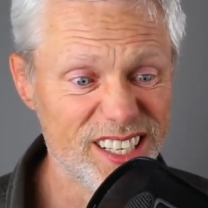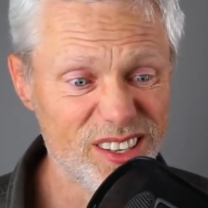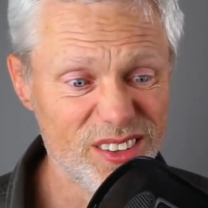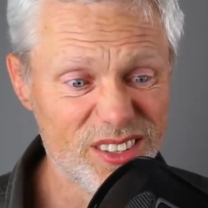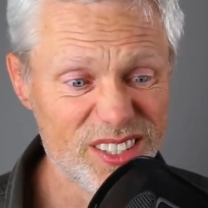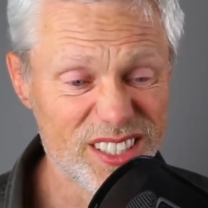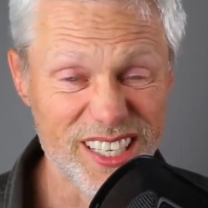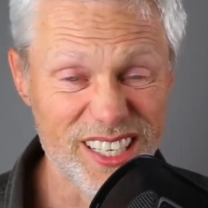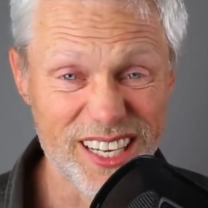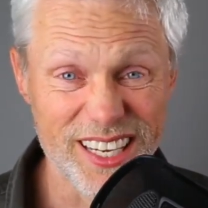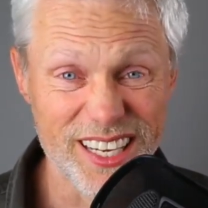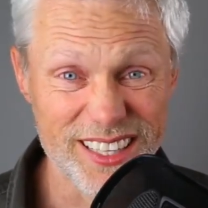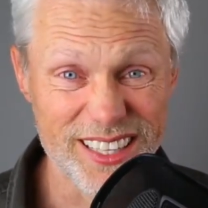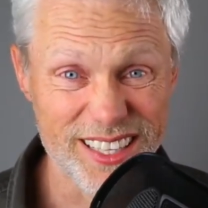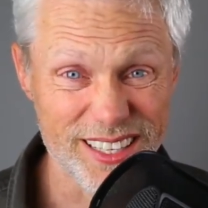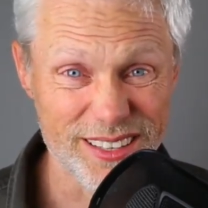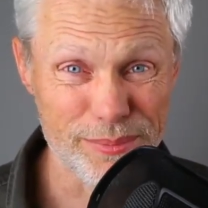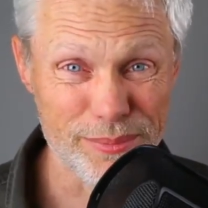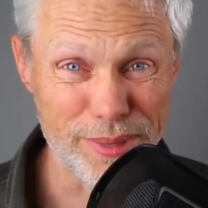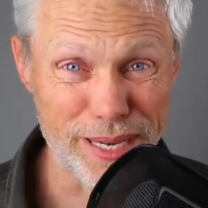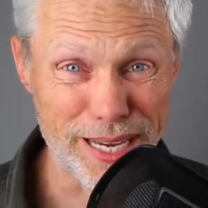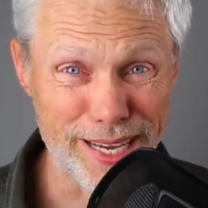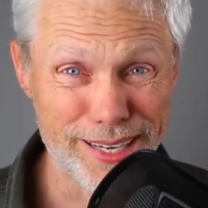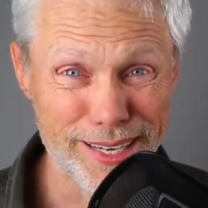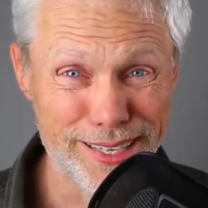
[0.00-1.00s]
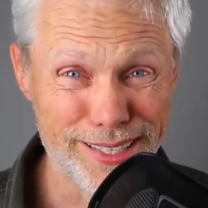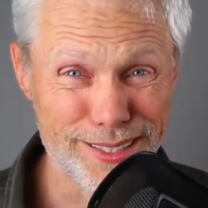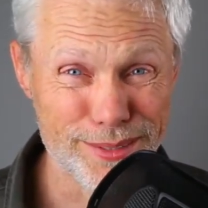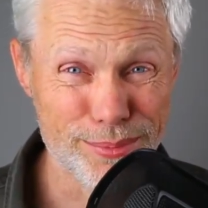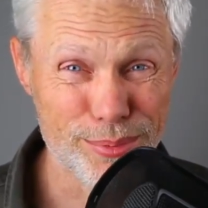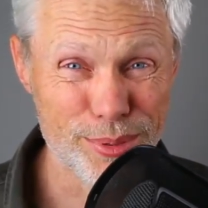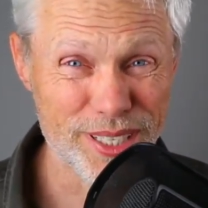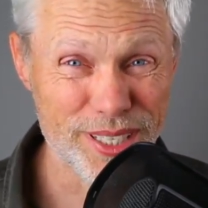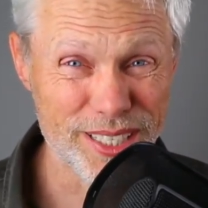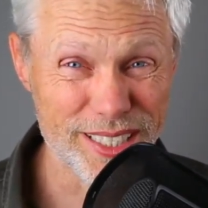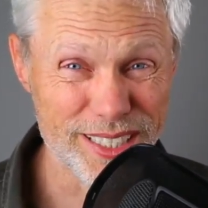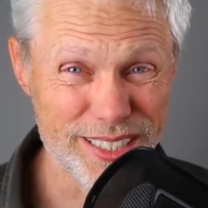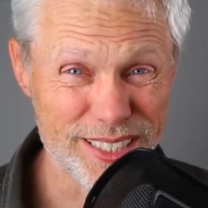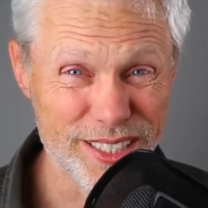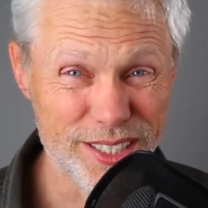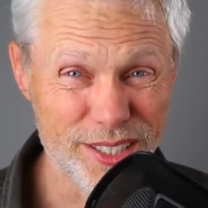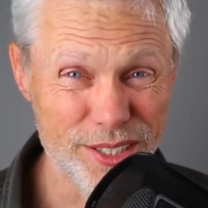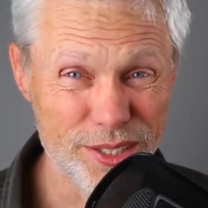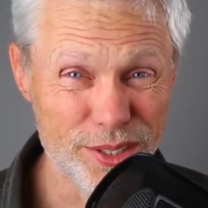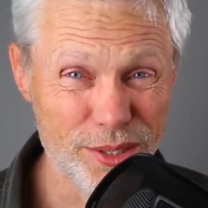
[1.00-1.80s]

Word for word: oh it's not that bad it's pretty easy to